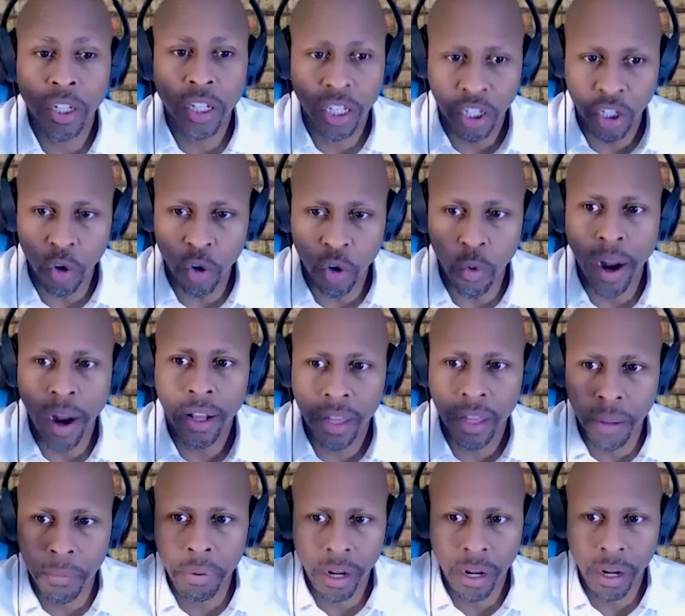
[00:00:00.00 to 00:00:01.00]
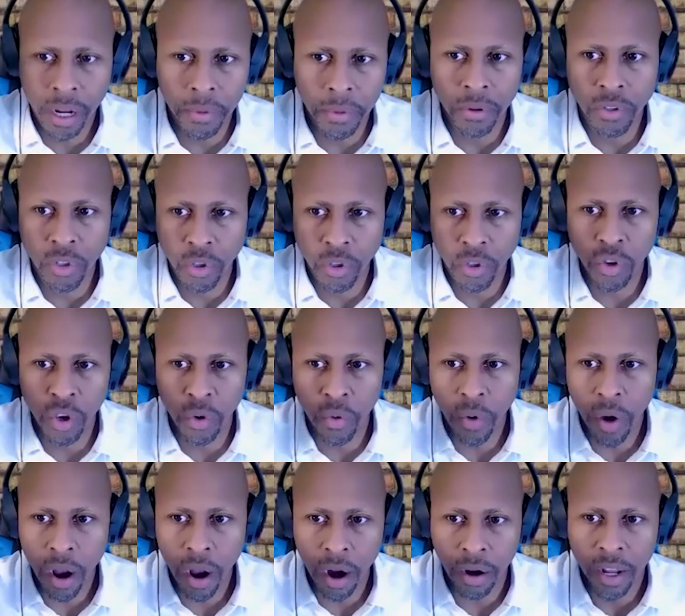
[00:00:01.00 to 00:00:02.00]
it's just directly applicable to who
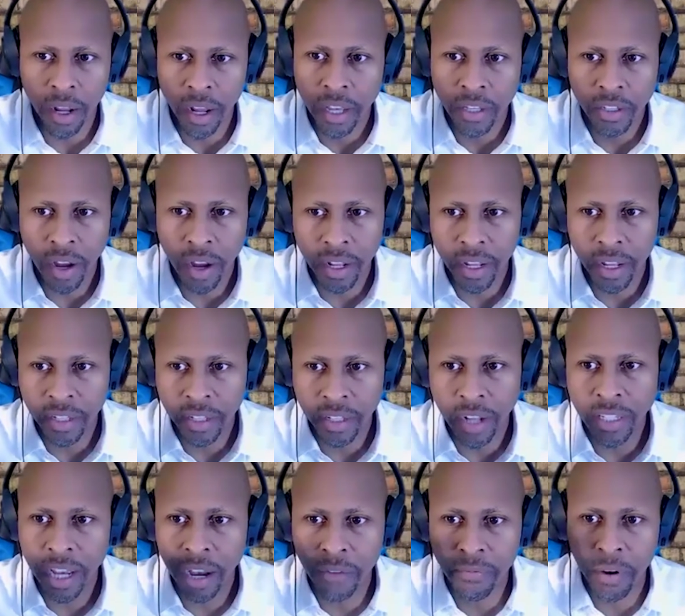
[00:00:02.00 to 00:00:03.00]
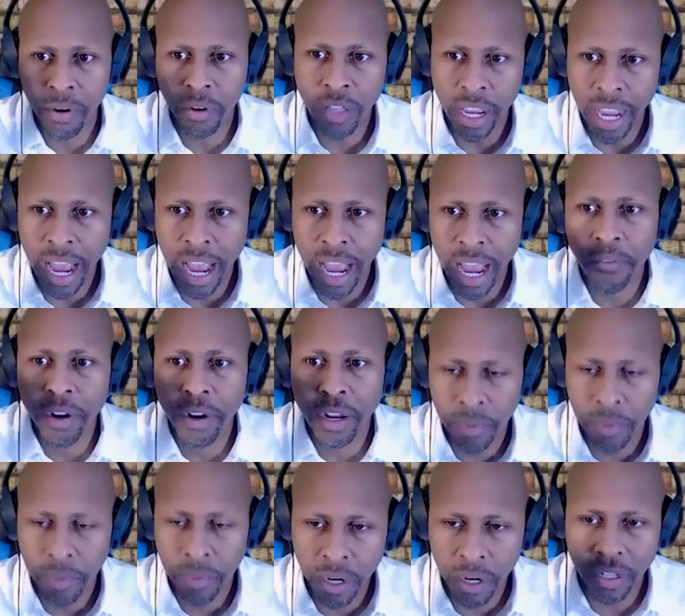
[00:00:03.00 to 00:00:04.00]
you are. So I tell folks, like, every
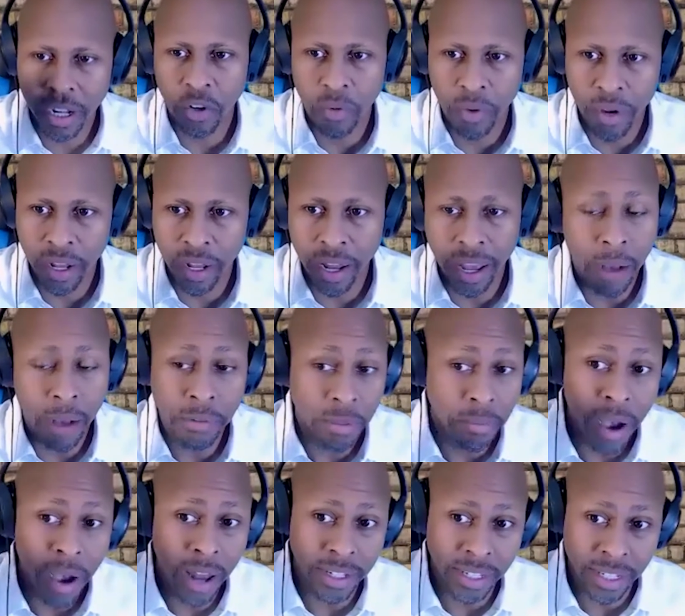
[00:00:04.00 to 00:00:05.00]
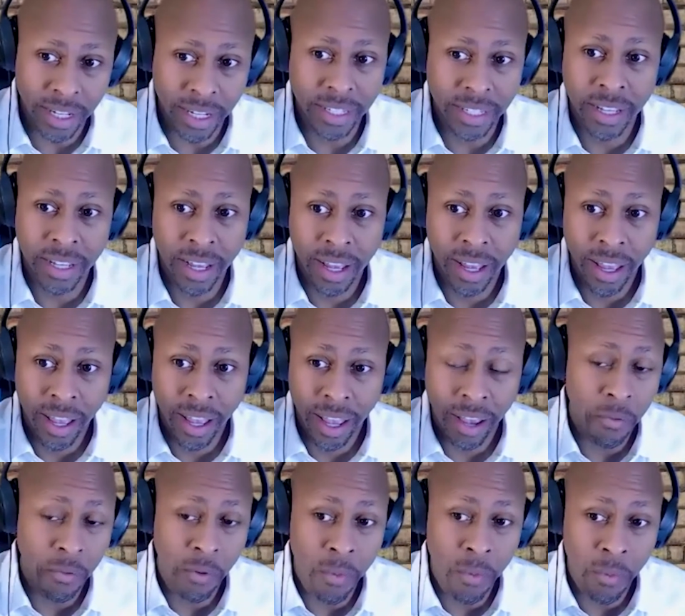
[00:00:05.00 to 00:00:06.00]
experience that you're in, like I was in politics,
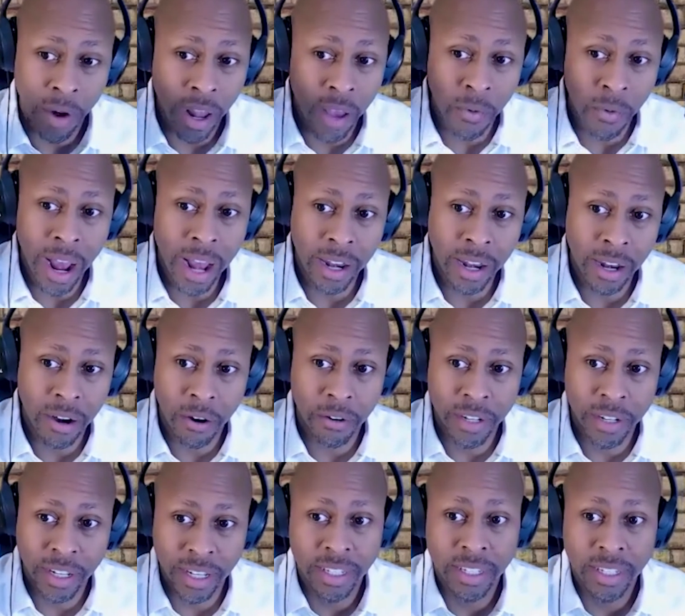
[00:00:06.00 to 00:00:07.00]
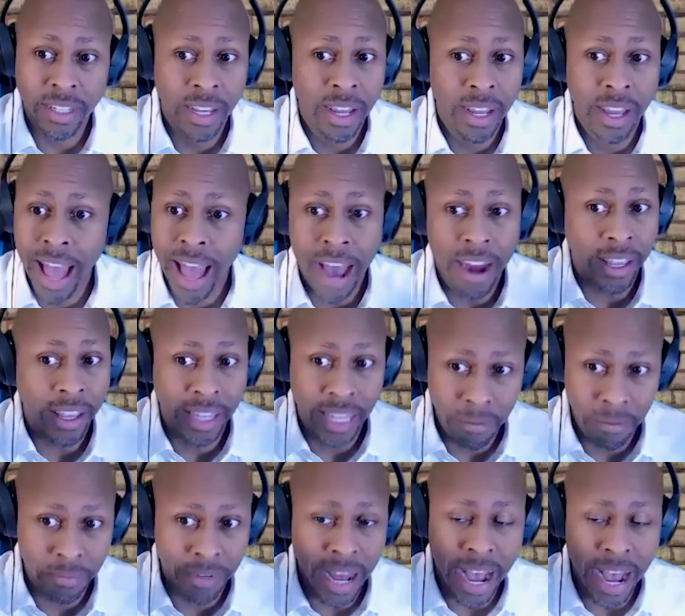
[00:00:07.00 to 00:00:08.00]
and what I learned is how to
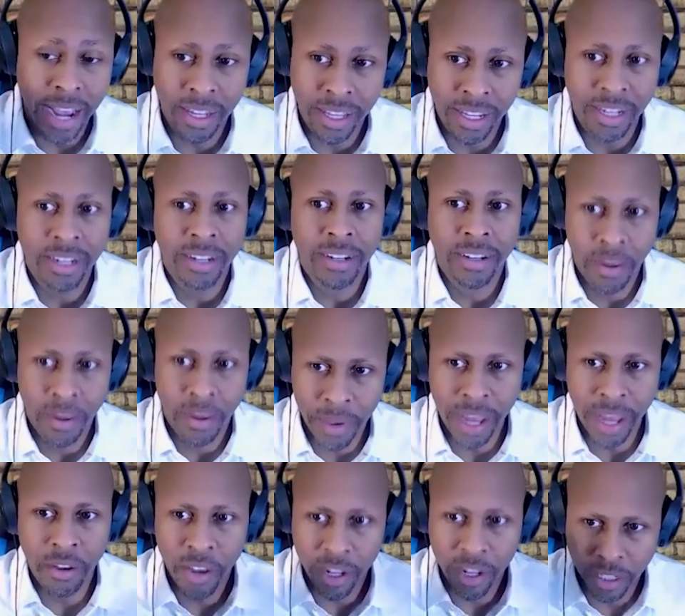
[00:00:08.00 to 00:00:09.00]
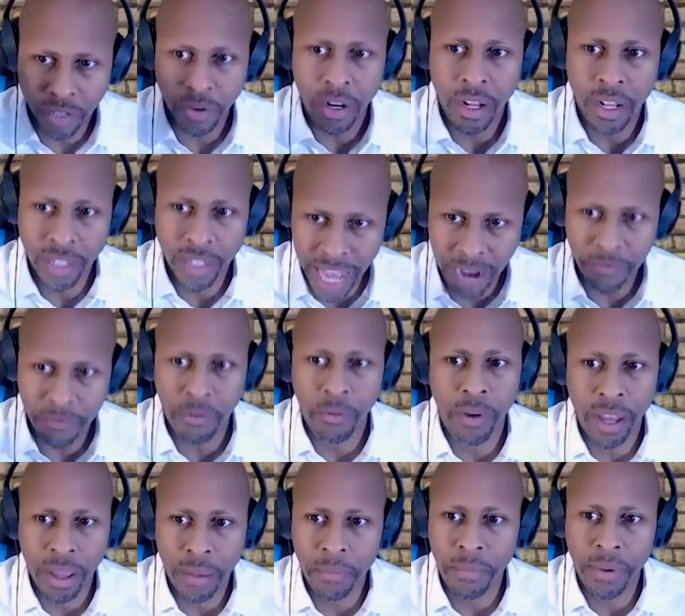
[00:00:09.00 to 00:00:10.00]
keep dialing. I mean, you have to do it in a tactful
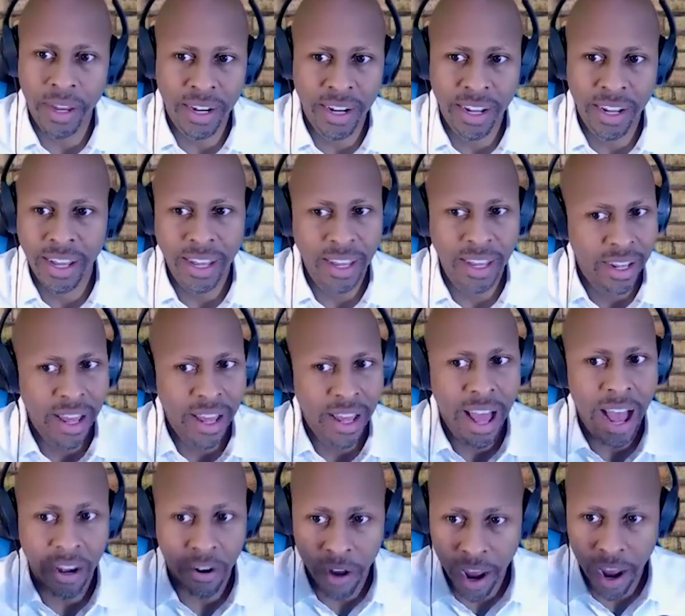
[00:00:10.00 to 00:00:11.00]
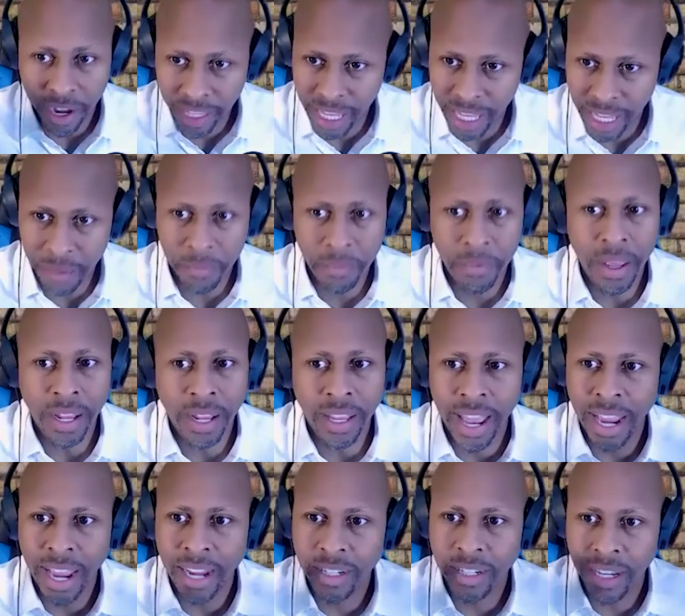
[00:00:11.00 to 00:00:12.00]
way, but I learned how to keep
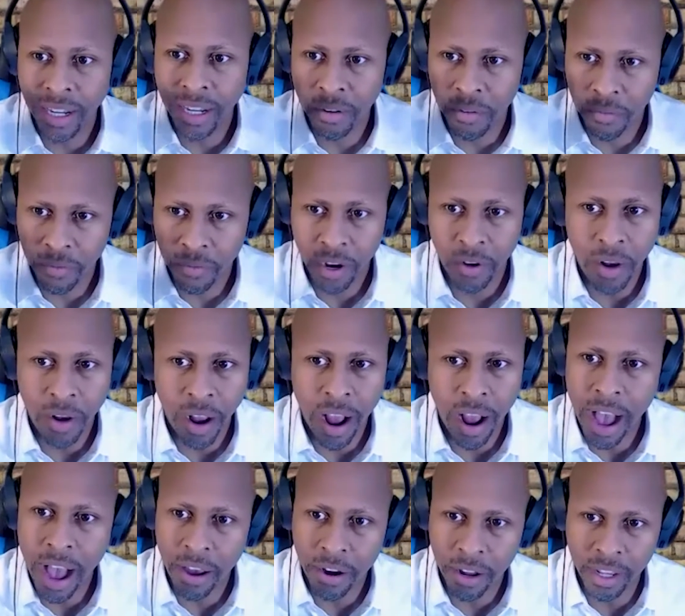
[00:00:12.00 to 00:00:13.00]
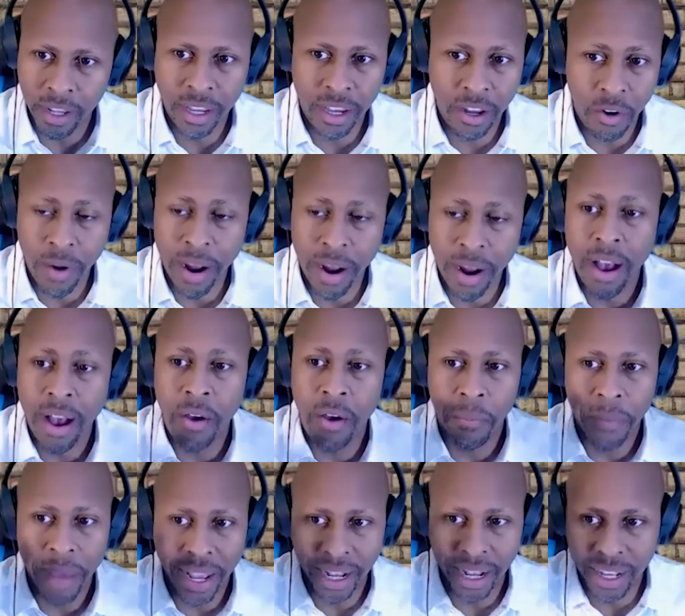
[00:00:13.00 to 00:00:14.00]
engaging, figure out how to get
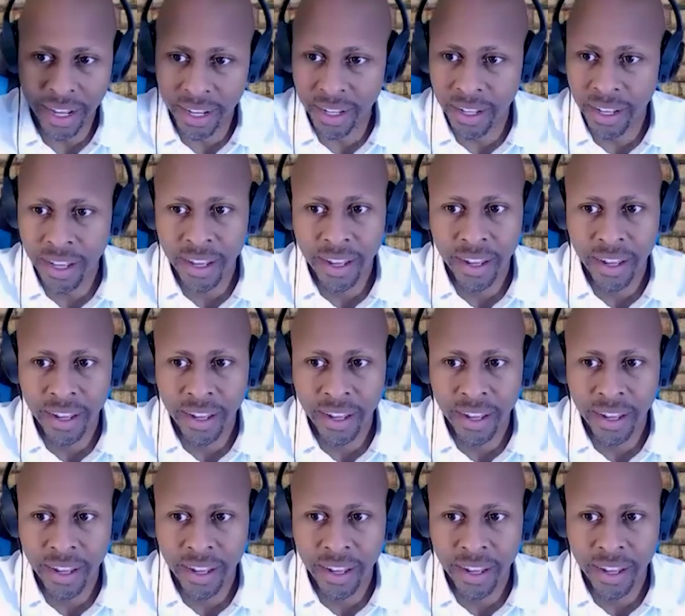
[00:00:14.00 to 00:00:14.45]
around, make a